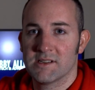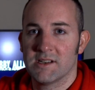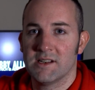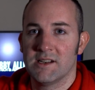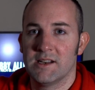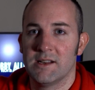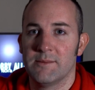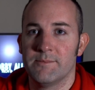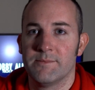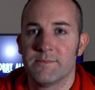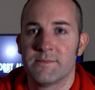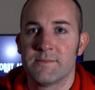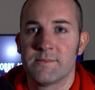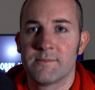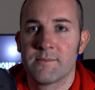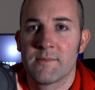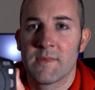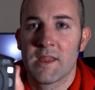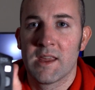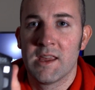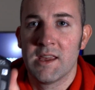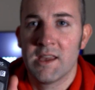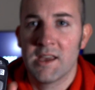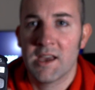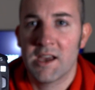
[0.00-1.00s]
As
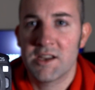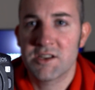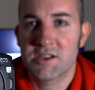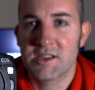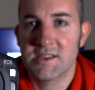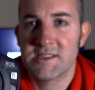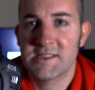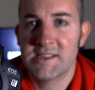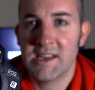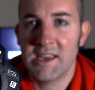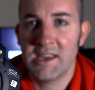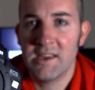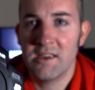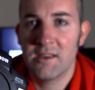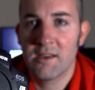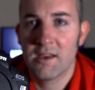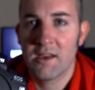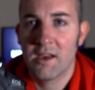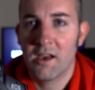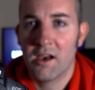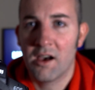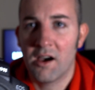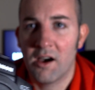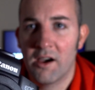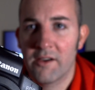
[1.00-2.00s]
you can see,
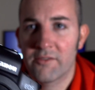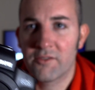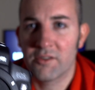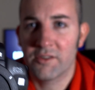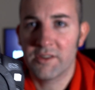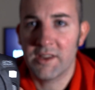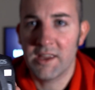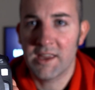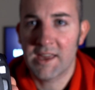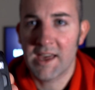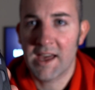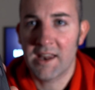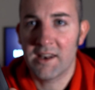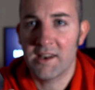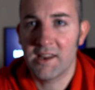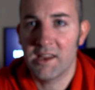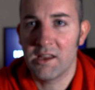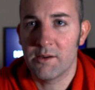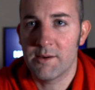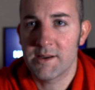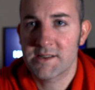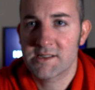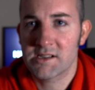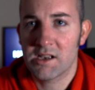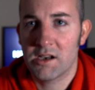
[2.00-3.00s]
I've got the Canon
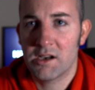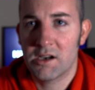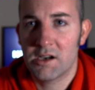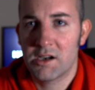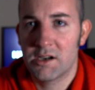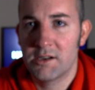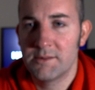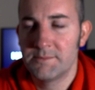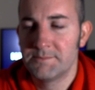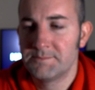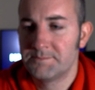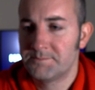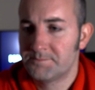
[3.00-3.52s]
EOS R.